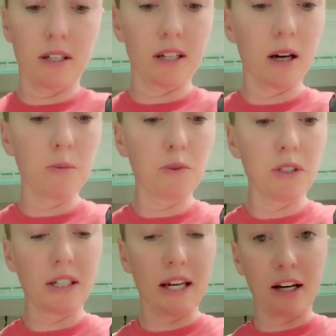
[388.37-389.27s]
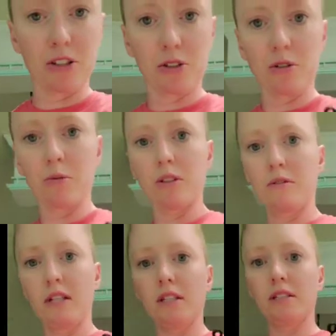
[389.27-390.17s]
It comes with an extra one
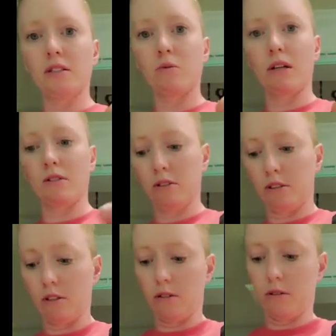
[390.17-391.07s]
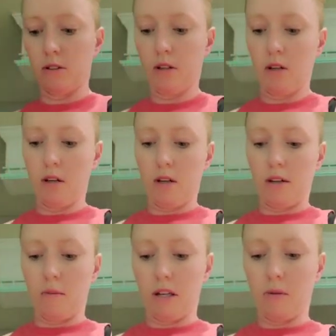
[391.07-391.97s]
of these as well, so
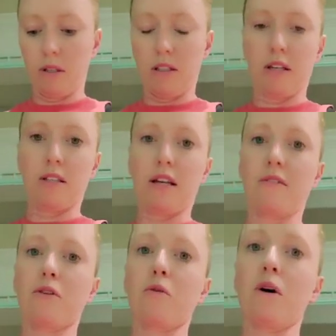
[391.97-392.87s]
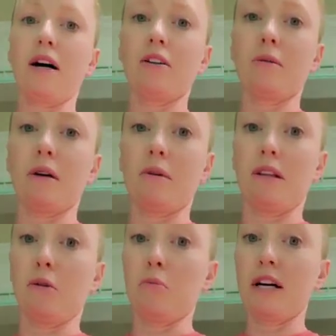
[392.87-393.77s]
that makes me think that after a while that maybe
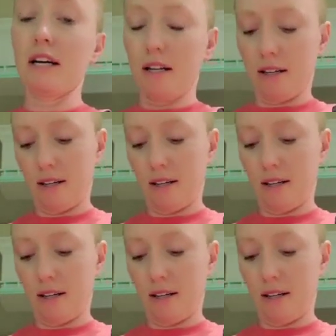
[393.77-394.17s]
they'll break.